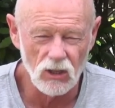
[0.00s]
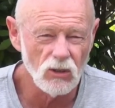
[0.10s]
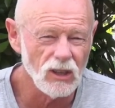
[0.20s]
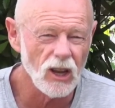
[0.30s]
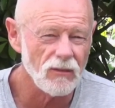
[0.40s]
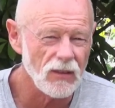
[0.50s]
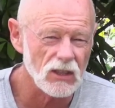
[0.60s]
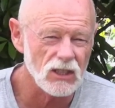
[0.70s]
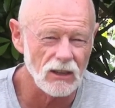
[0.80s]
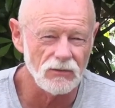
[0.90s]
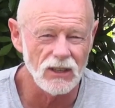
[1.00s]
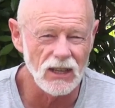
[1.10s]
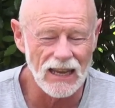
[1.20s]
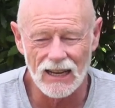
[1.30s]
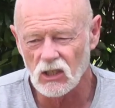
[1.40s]
You can do a lot of other stuff in
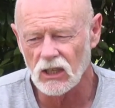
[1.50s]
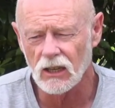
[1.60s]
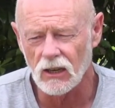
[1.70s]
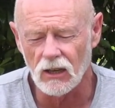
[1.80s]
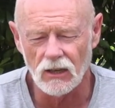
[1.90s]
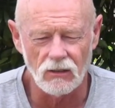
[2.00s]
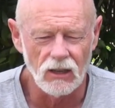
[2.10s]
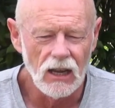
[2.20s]
the editing and